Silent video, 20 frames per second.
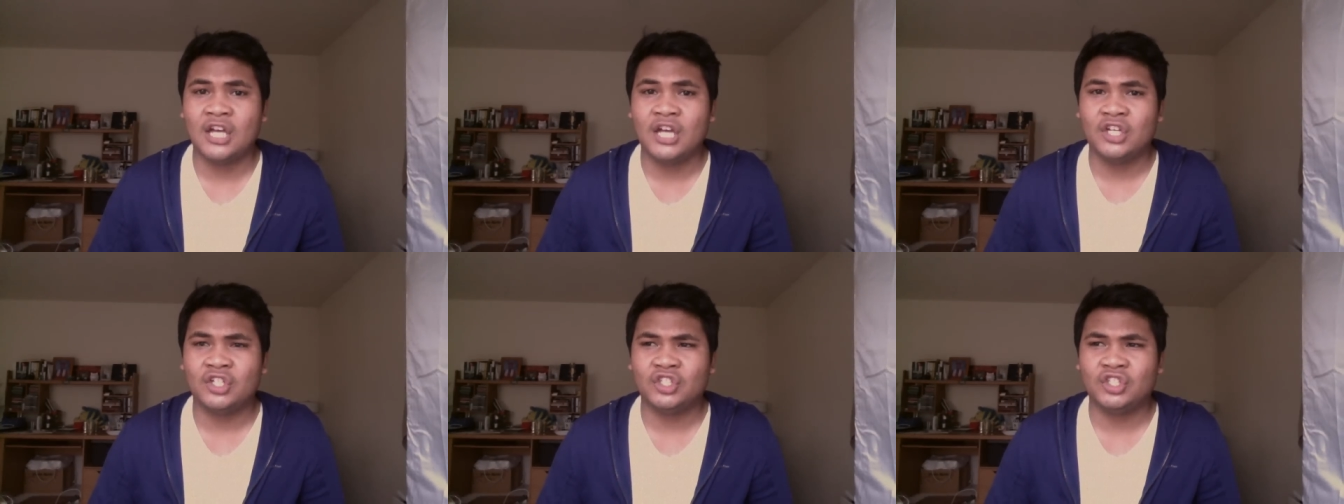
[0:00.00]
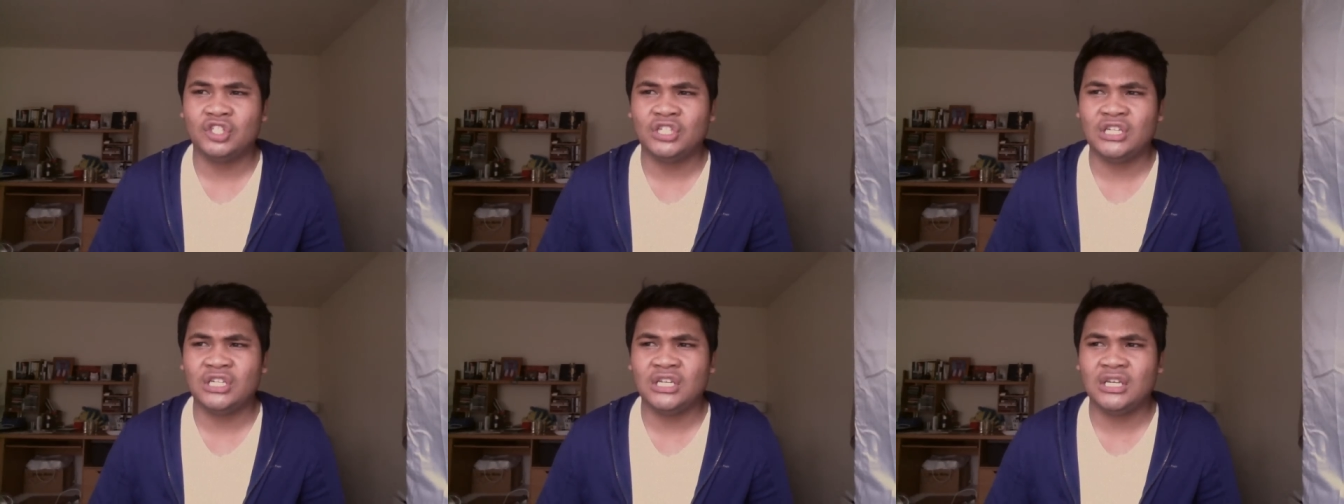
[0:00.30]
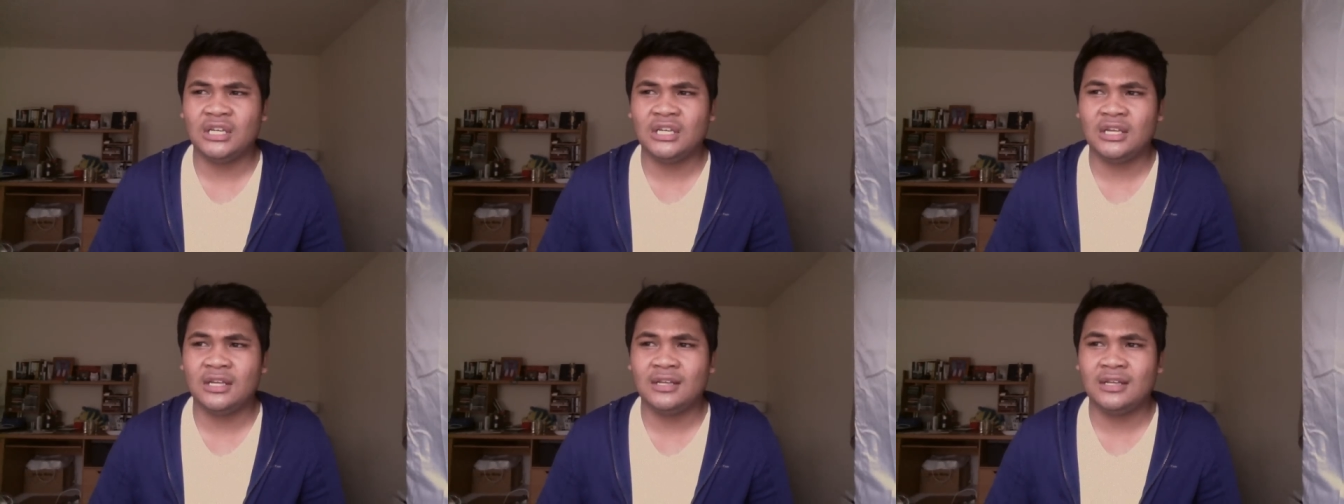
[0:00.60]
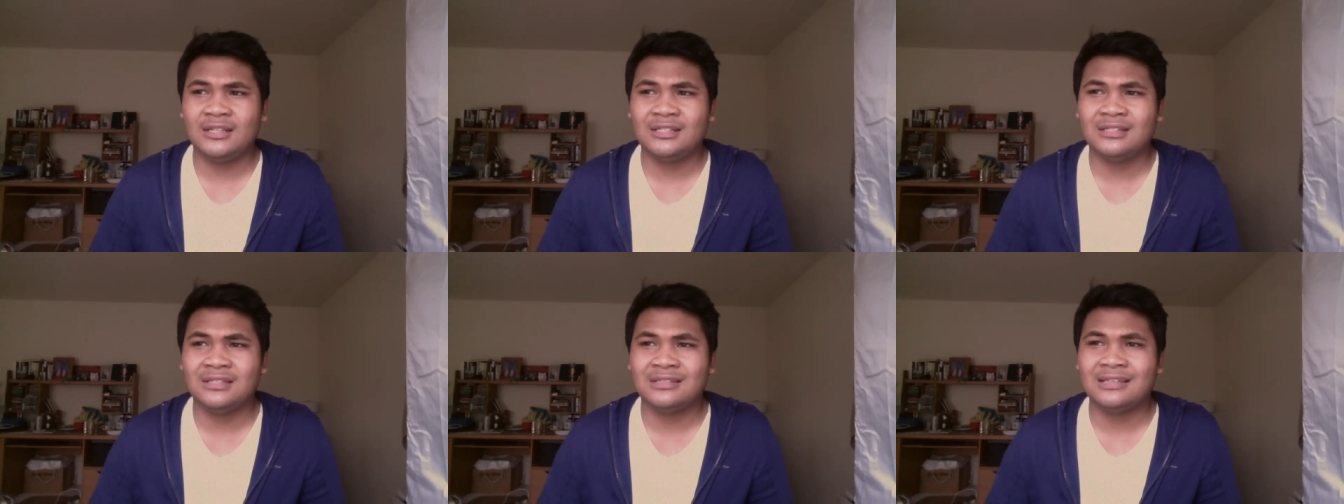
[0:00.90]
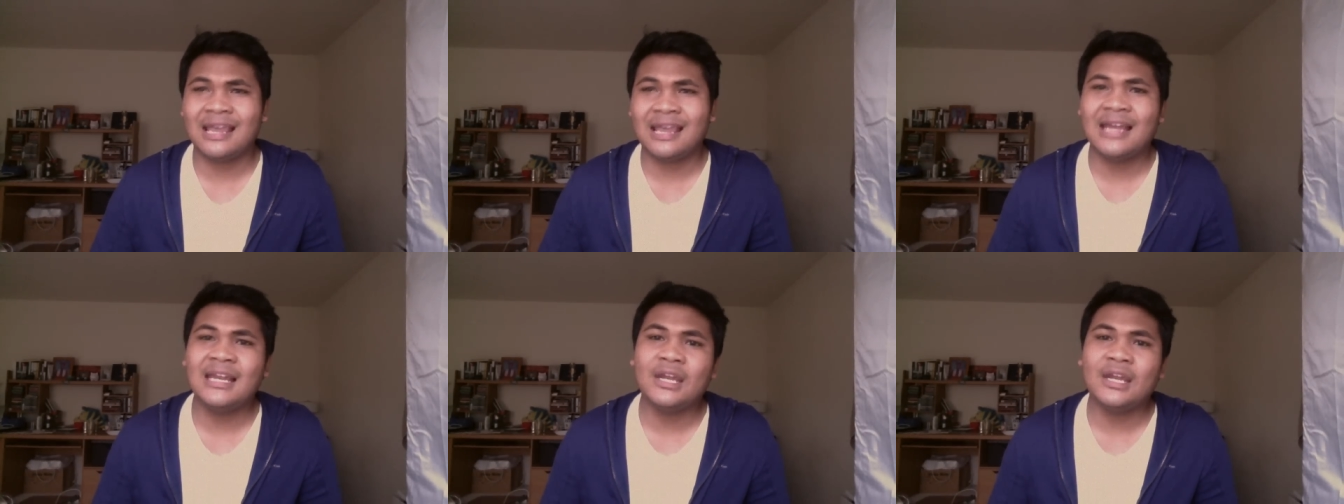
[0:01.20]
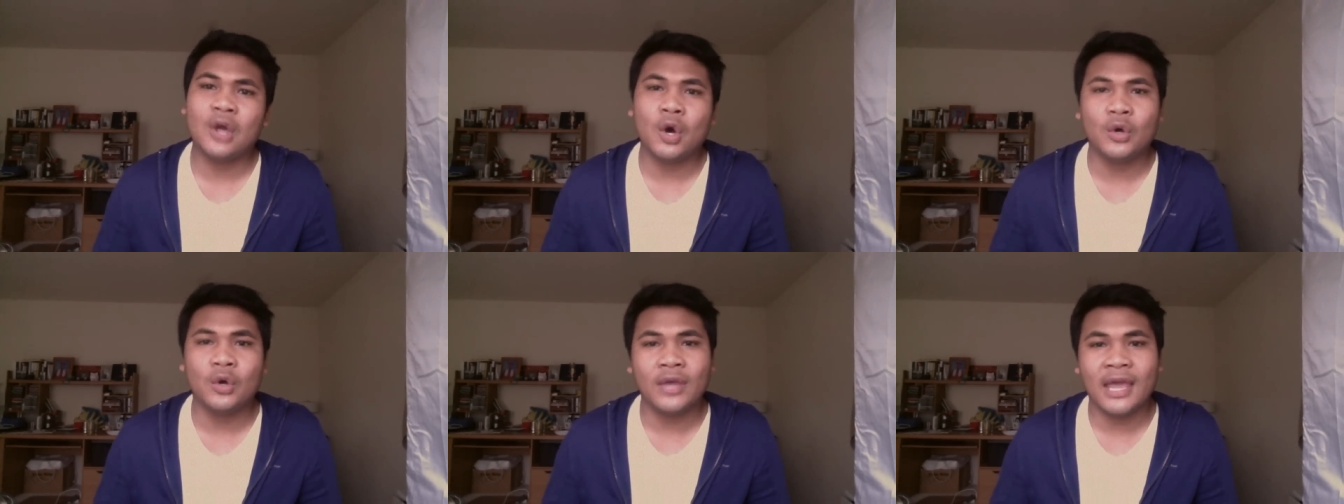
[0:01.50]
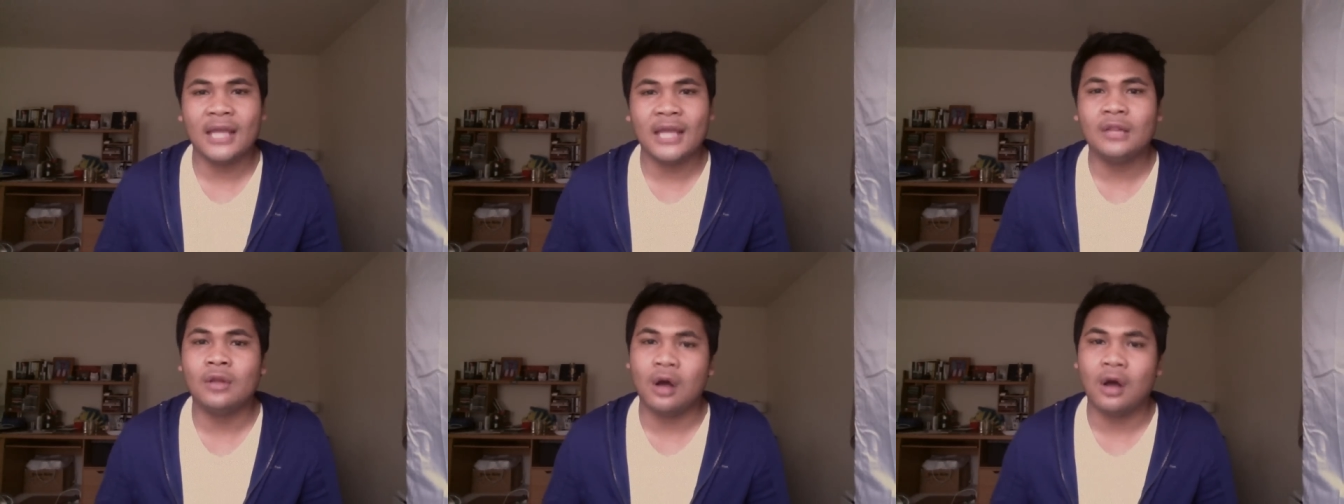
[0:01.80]
She's skated
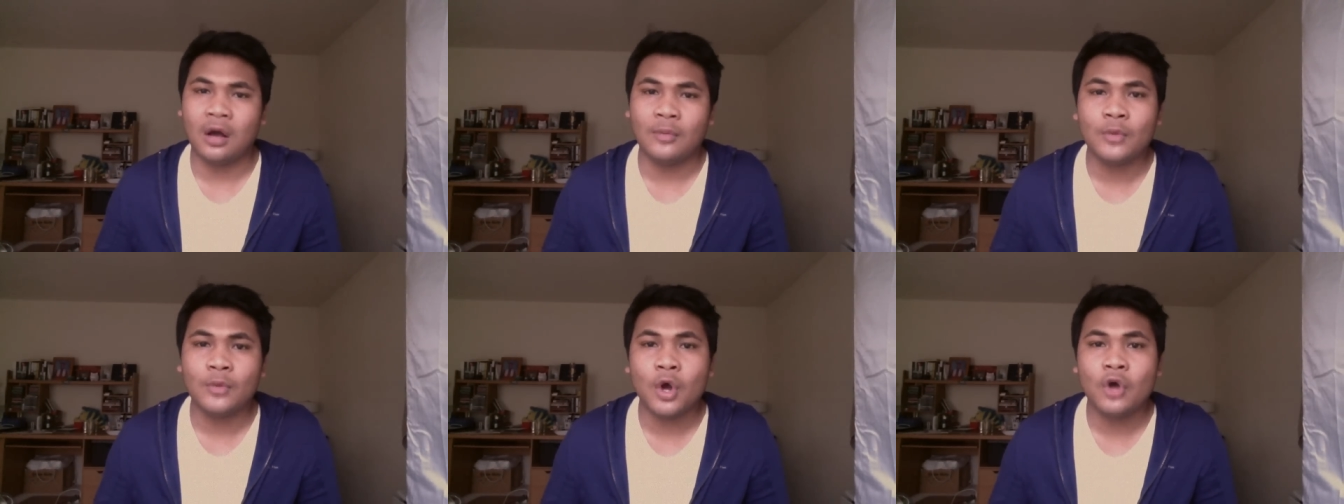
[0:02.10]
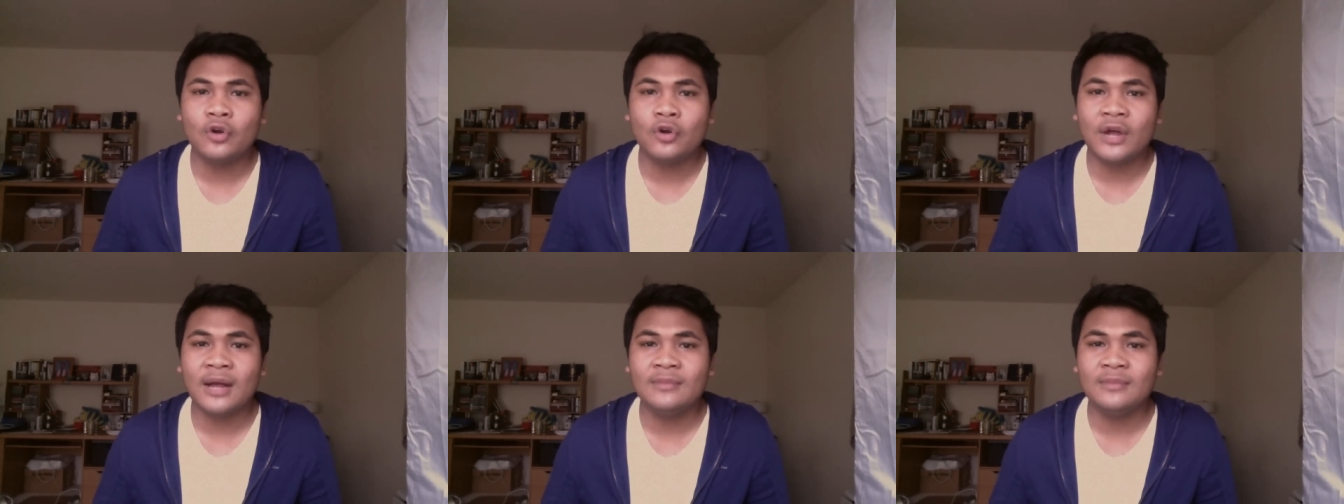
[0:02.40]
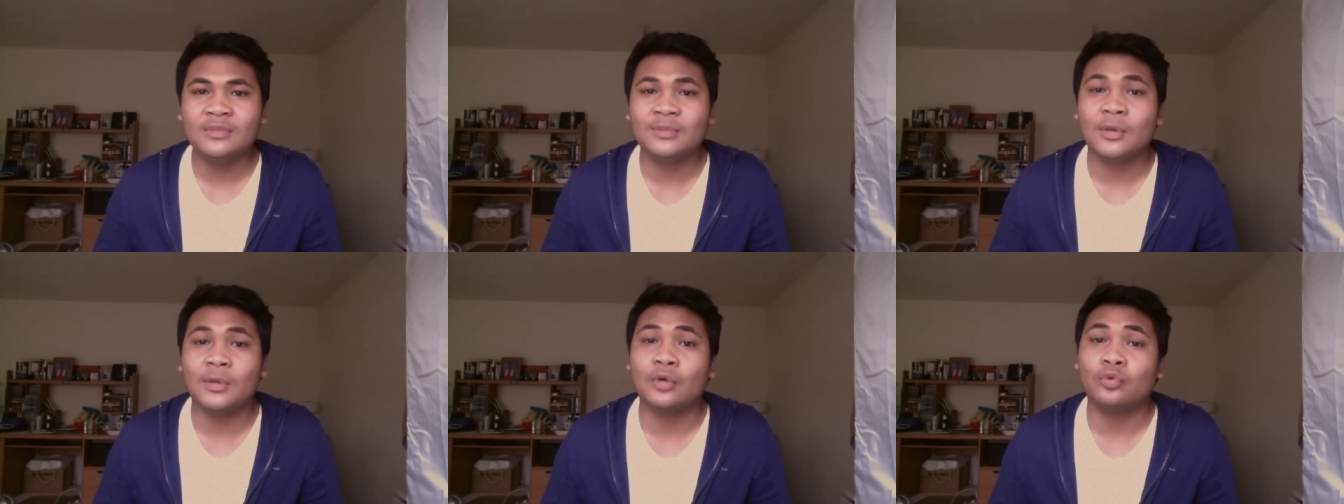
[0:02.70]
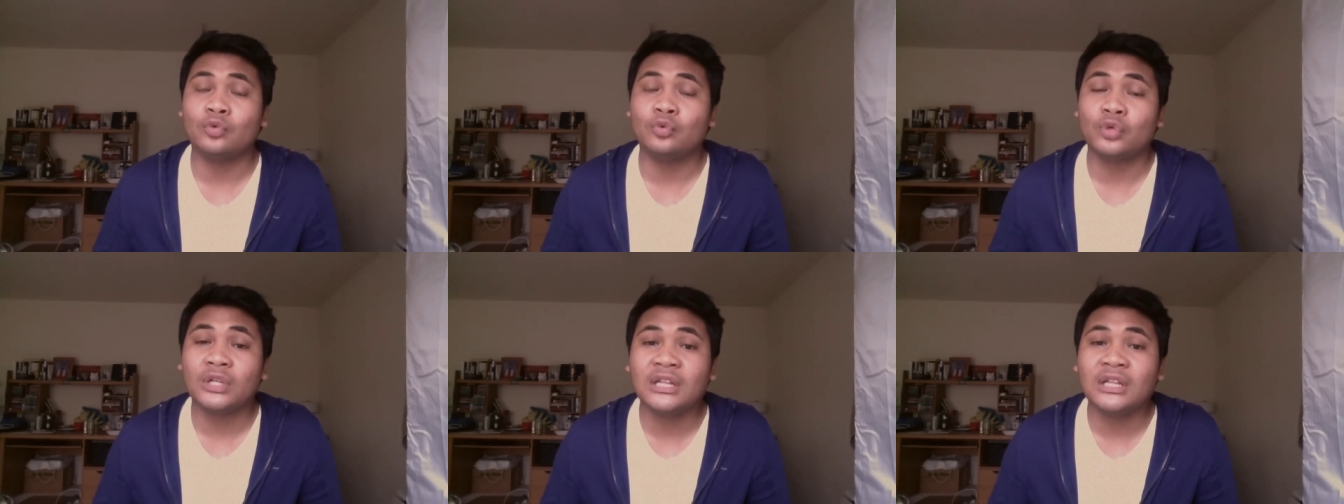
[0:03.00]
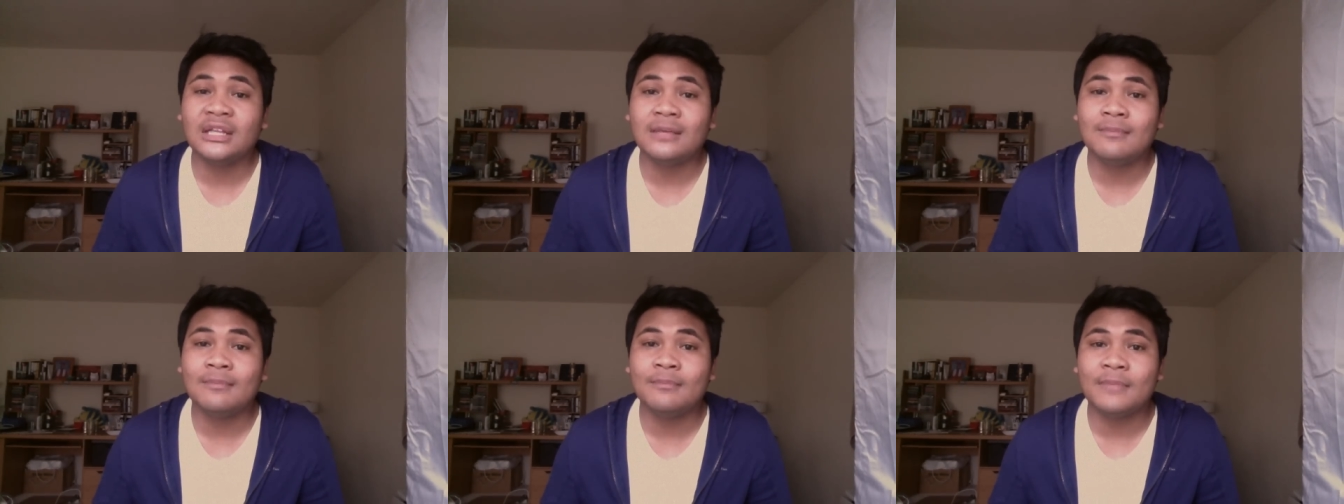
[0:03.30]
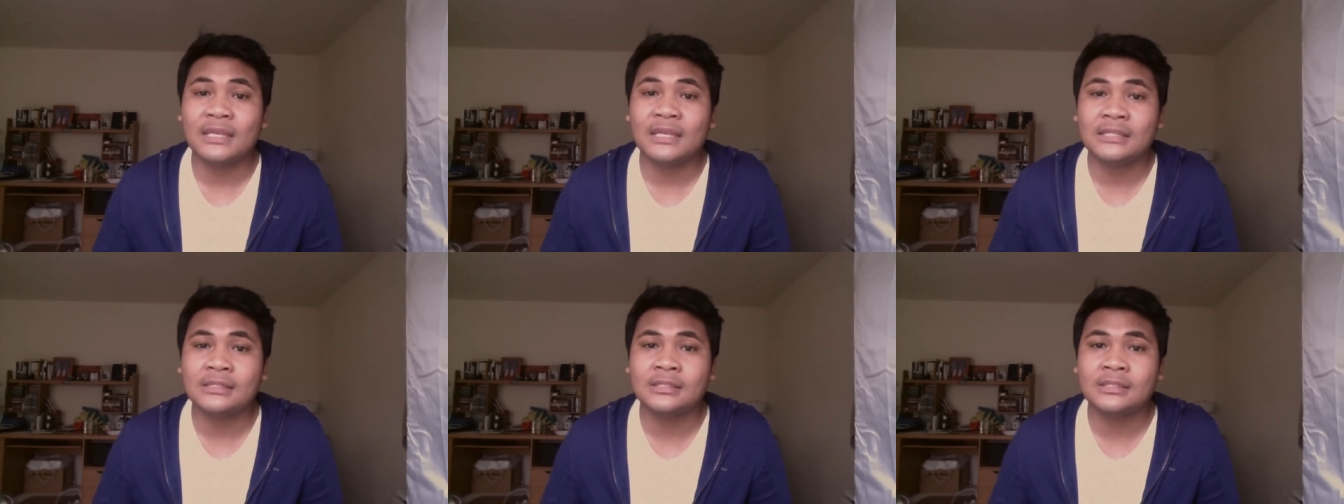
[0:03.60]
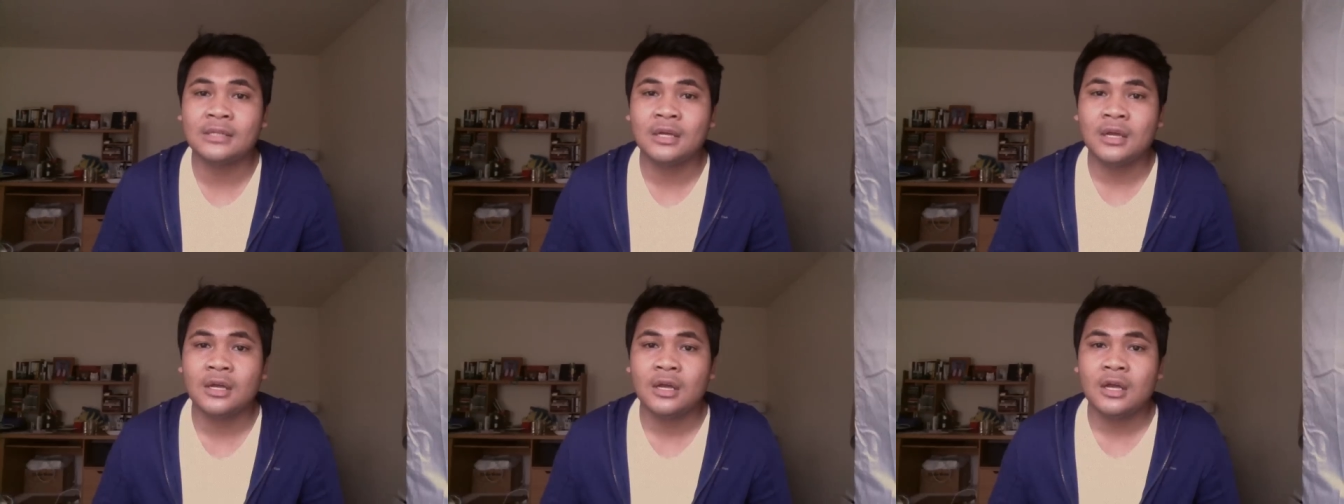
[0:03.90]
okay long programs, but really missed